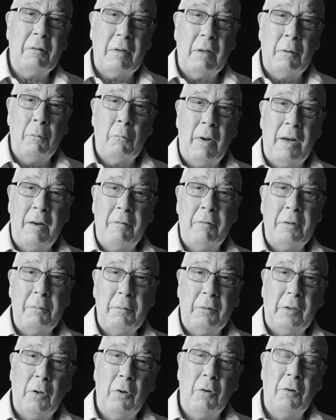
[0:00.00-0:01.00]
sounded wherever
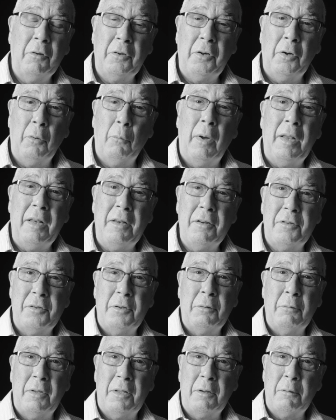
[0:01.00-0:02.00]
corner you went
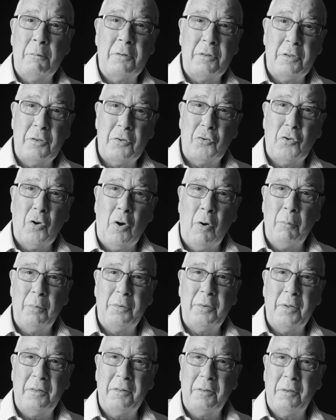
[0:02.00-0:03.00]
to, whether it was the
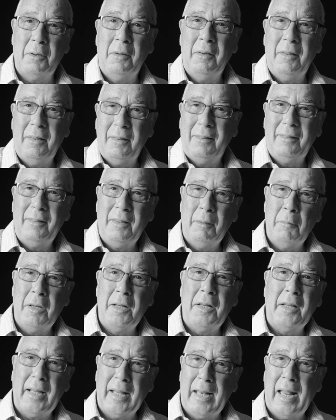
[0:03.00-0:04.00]
shops, you
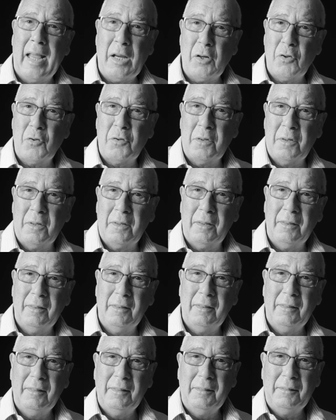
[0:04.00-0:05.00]
made a connection.
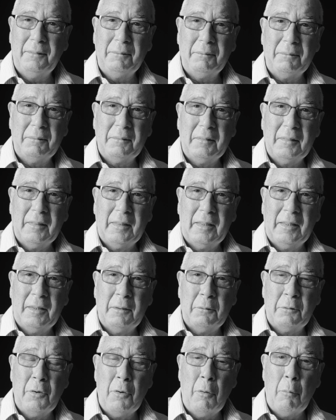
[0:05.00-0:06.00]

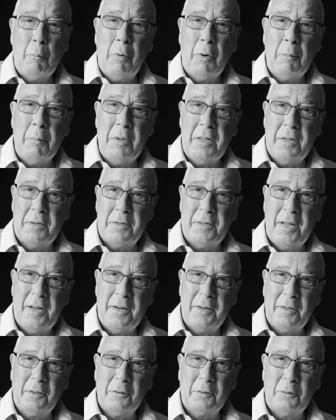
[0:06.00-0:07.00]
There's no pub in this
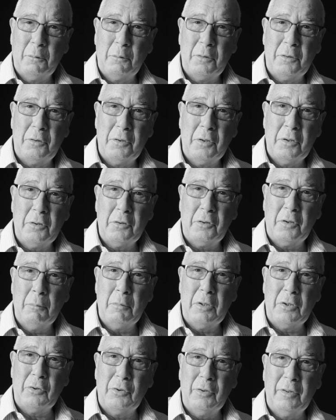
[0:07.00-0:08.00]
area because it was church
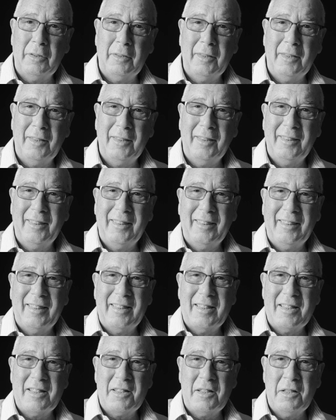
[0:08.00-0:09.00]
commission.
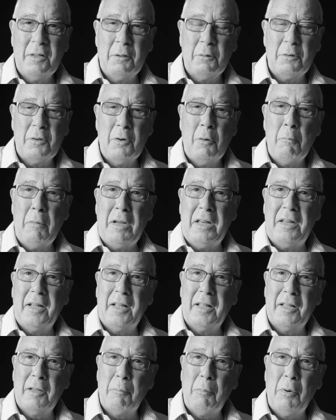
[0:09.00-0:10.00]
So there's no meeting
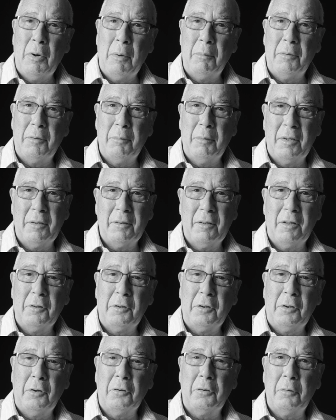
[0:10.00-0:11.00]
in the pubs, but there's a
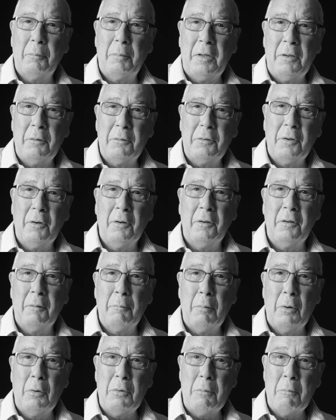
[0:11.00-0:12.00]
lot of gossiping used to go on the
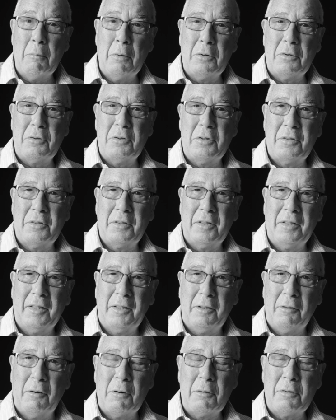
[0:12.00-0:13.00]
butchers and the
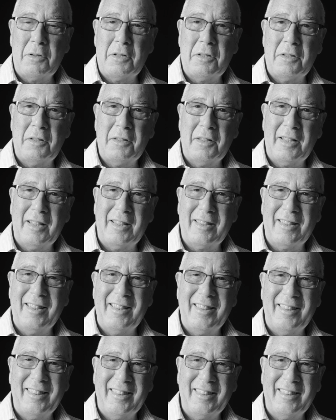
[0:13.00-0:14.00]
grocers and things
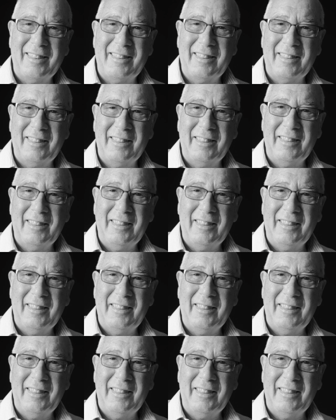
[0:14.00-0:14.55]
like that. And